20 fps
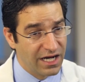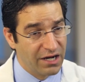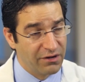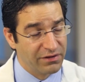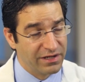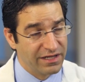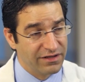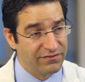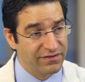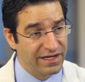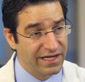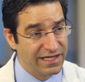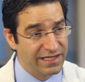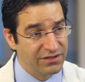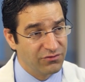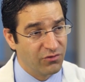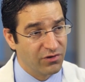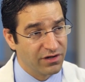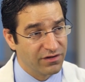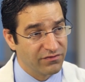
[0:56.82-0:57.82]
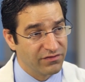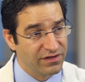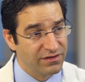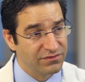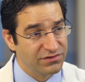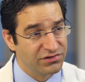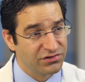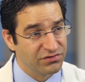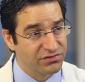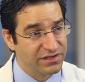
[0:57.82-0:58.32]
I would have any one of
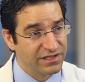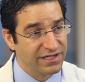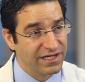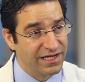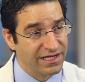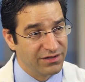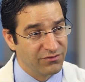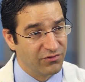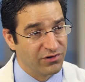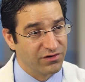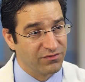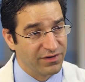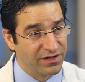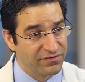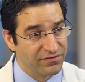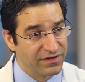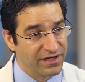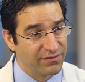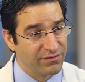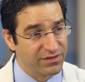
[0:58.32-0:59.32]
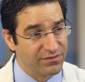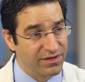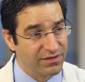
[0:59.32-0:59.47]
them treat any one of my family